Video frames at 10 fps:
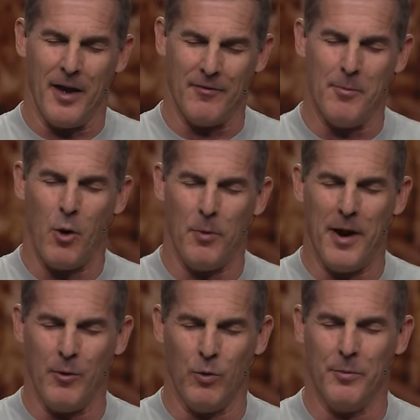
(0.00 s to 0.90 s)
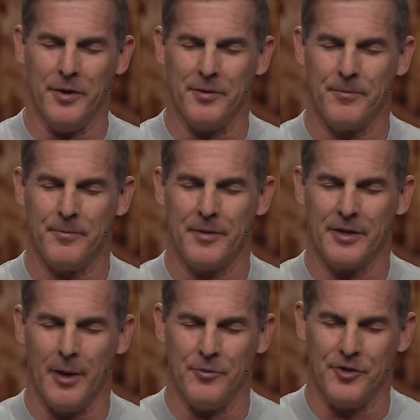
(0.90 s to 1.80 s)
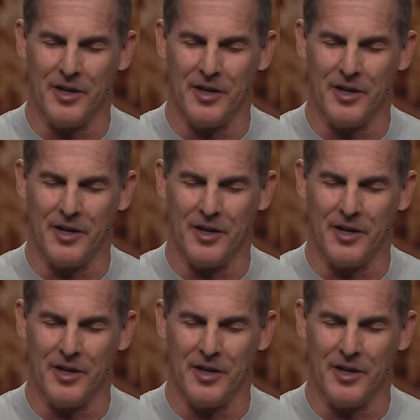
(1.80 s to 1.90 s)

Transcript: of a Moabite woman comes the